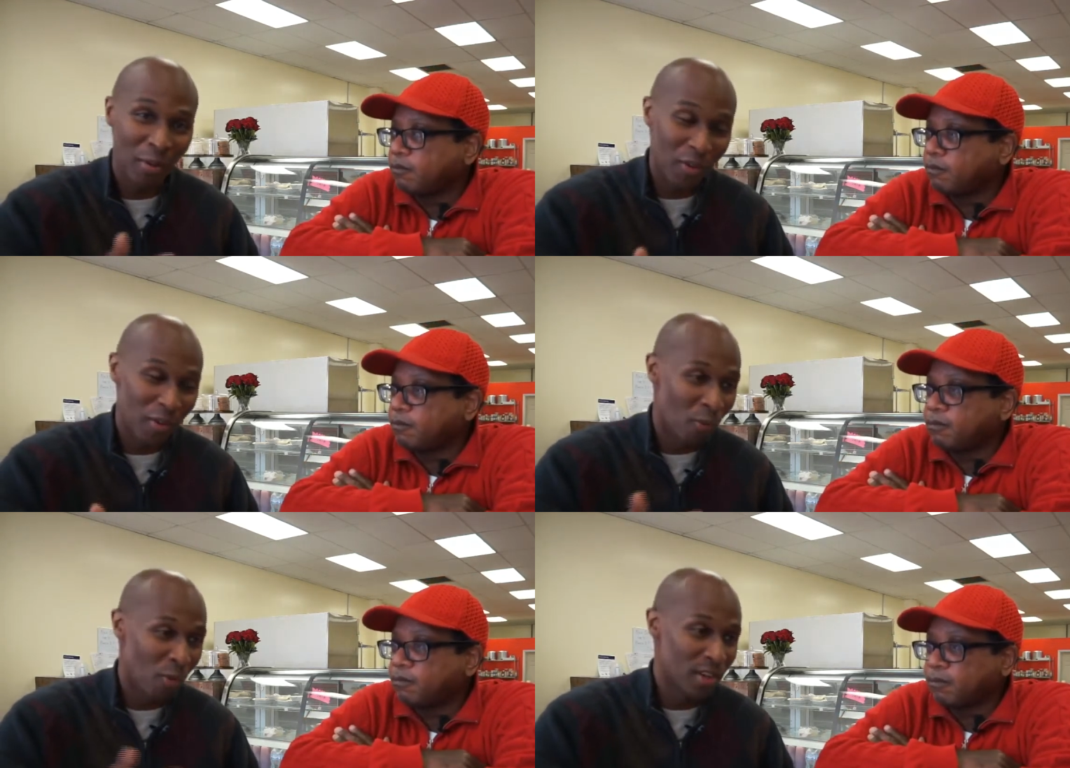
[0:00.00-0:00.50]
Speaker 1: But
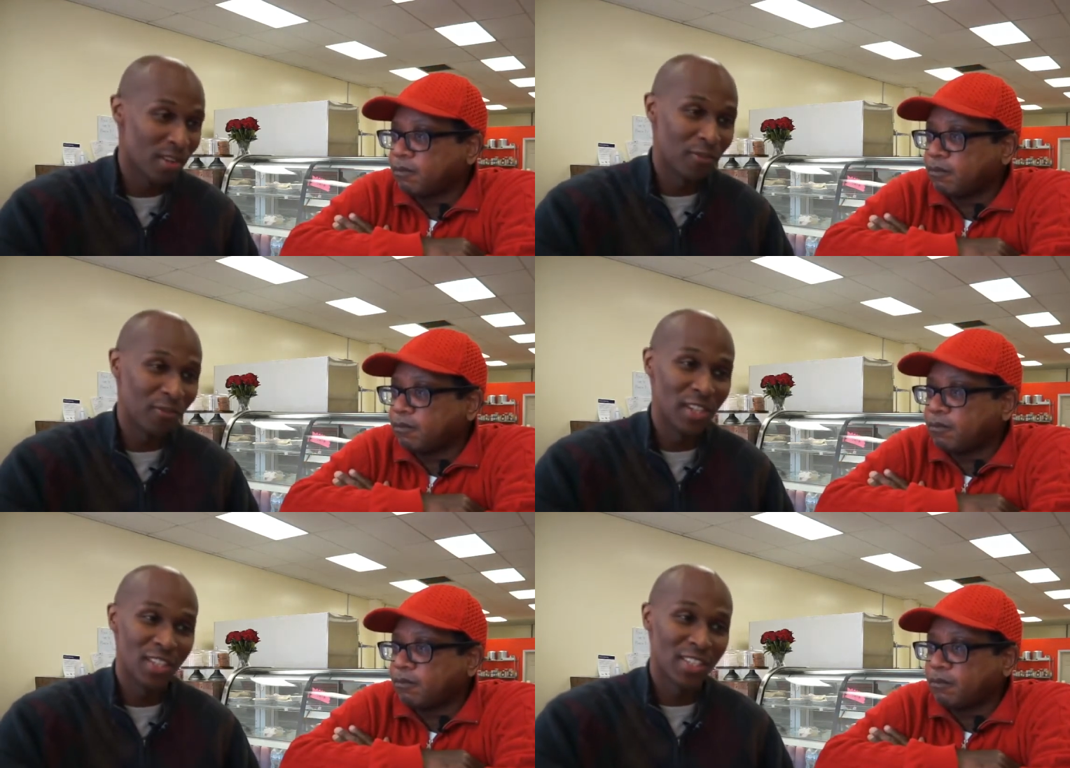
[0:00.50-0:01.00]
one of
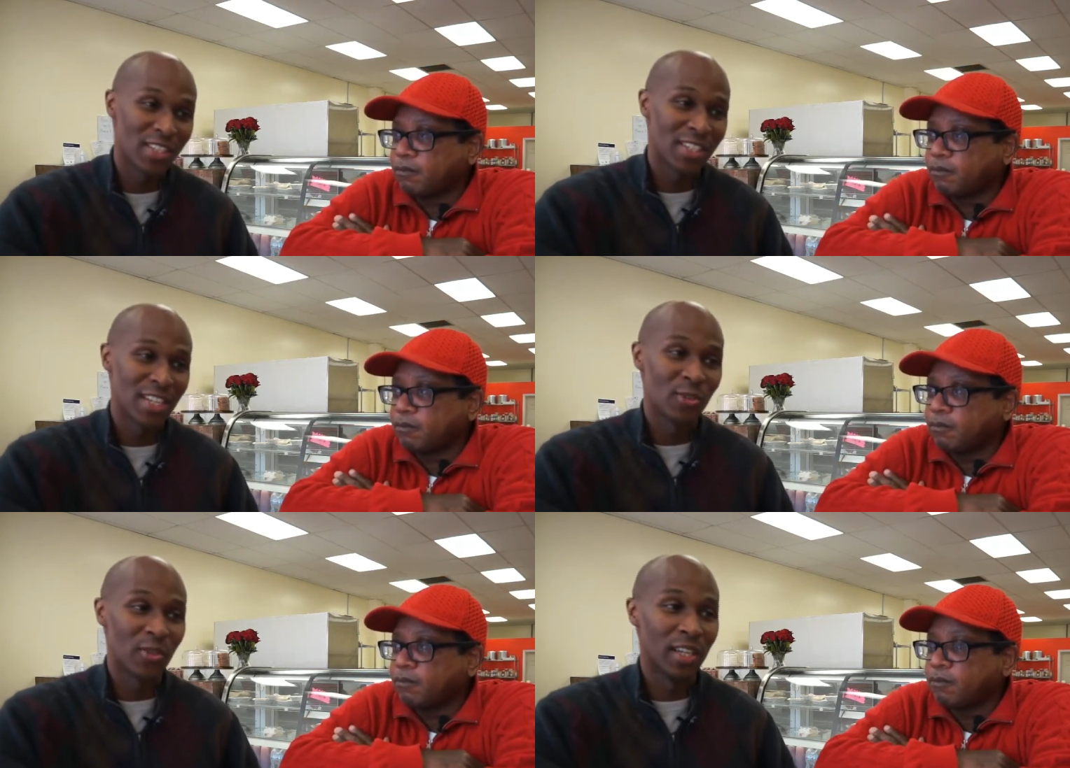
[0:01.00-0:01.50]
the features
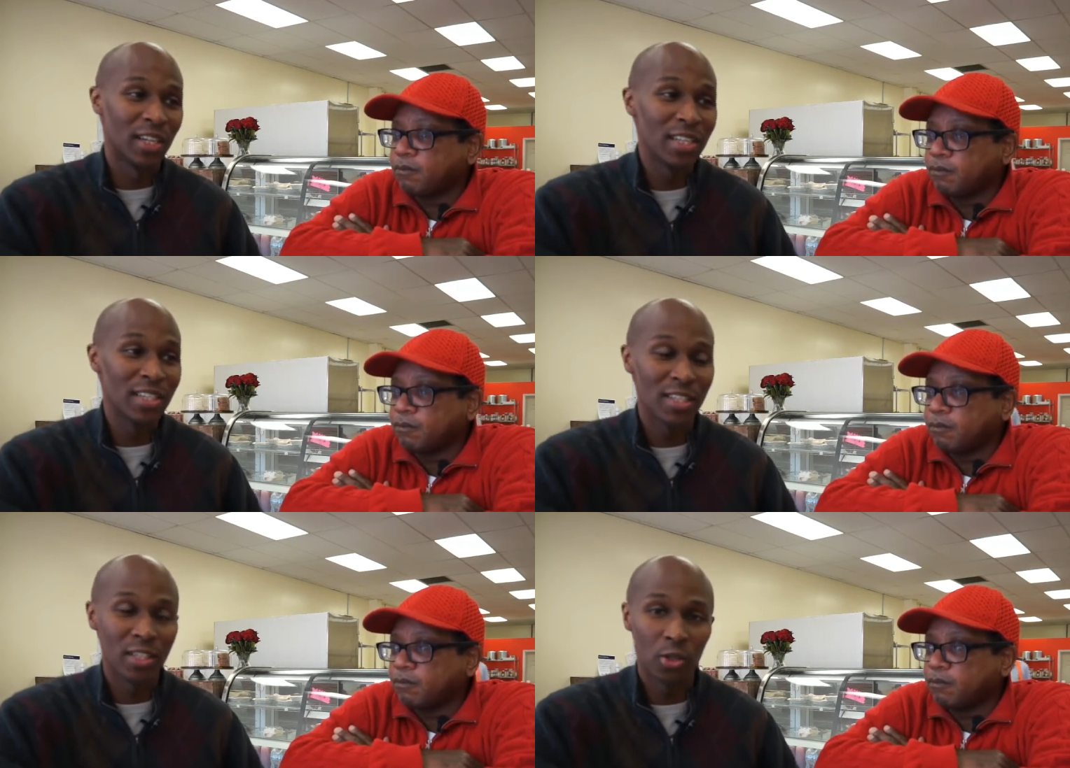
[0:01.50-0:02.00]
is that you can
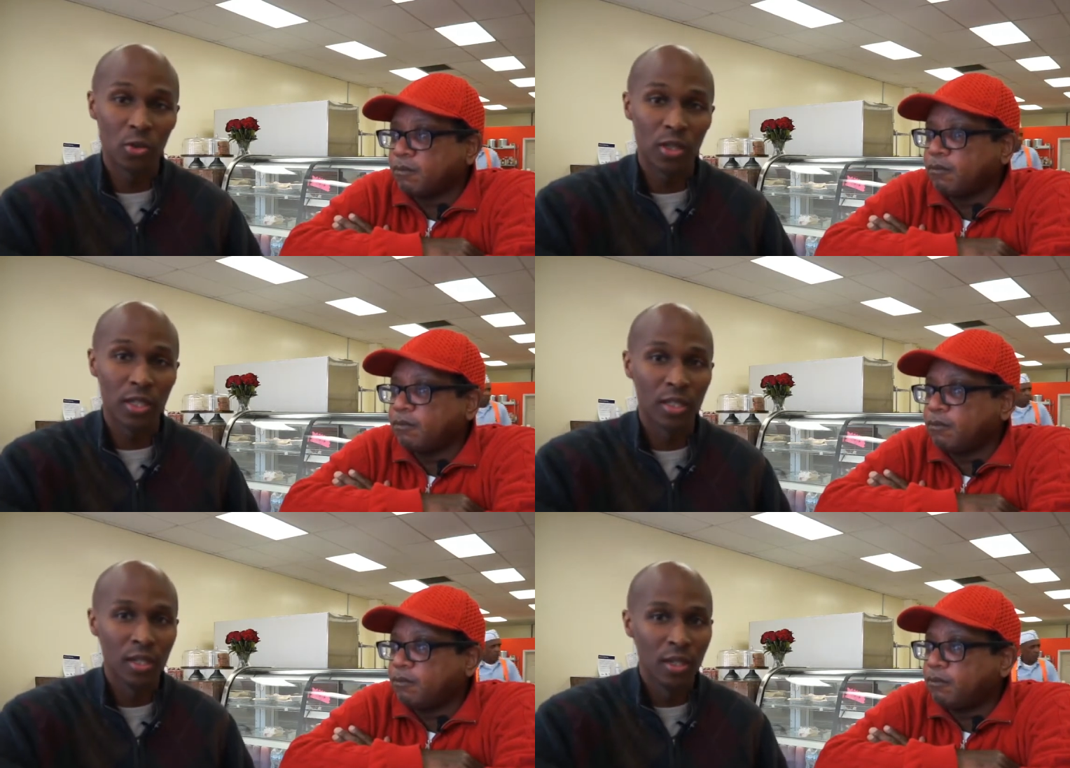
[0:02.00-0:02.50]
listen to it.